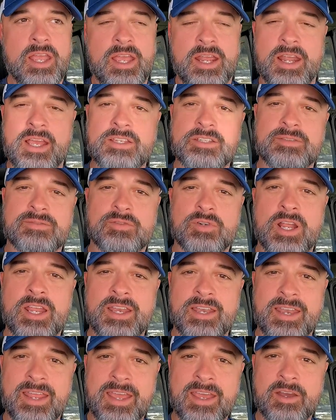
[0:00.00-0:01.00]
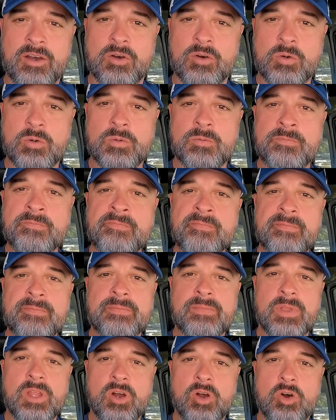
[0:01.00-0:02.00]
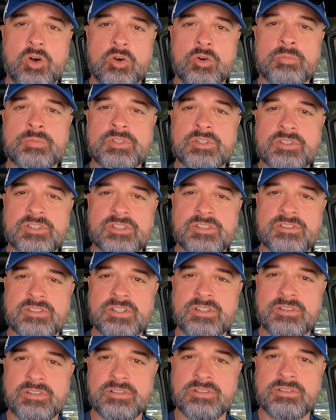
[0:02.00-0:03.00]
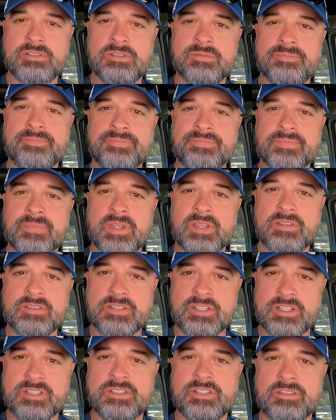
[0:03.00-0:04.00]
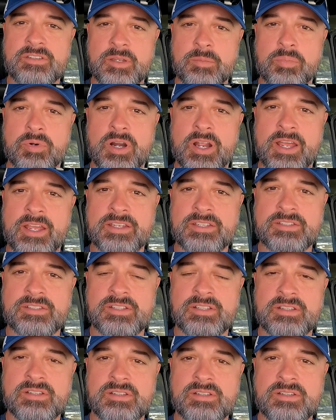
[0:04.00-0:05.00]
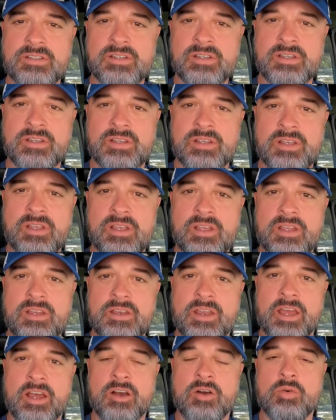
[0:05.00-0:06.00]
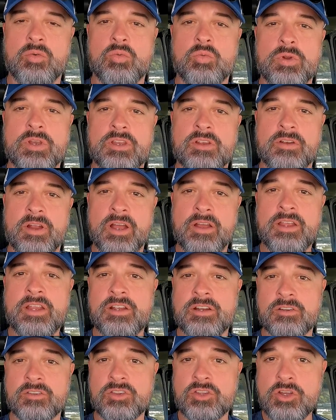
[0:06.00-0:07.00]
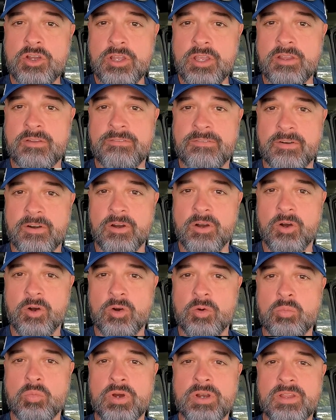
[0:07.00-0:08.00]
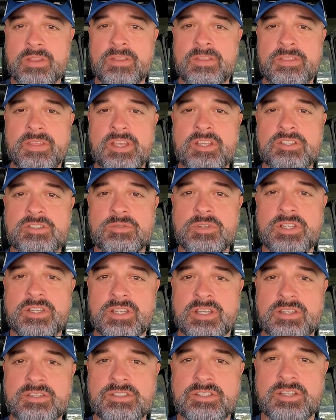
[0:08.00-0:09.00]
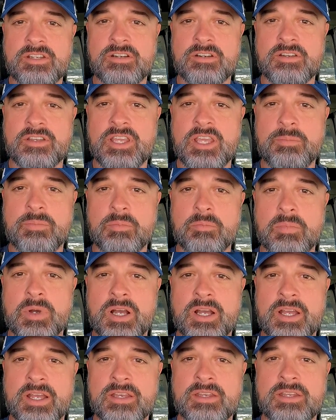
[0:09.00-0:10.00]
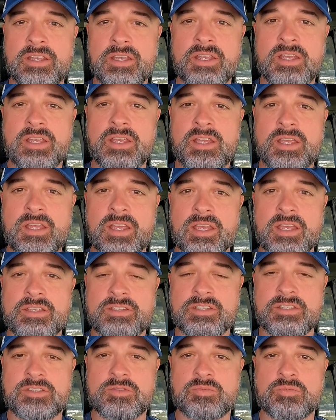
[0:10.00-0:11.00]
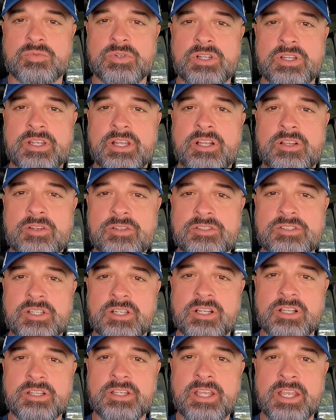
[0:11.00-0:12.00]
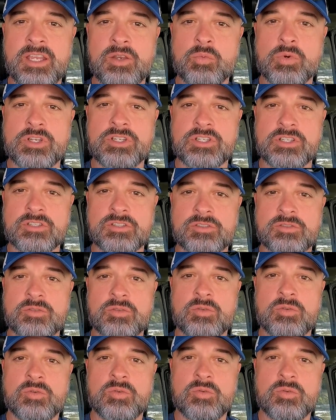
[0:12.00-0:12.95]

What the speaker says: And as of right now, homes are still decently priced. Now, when you're out here looking for a home, one of the things you need to consider and keep in mind is it's really close to Killeen, which is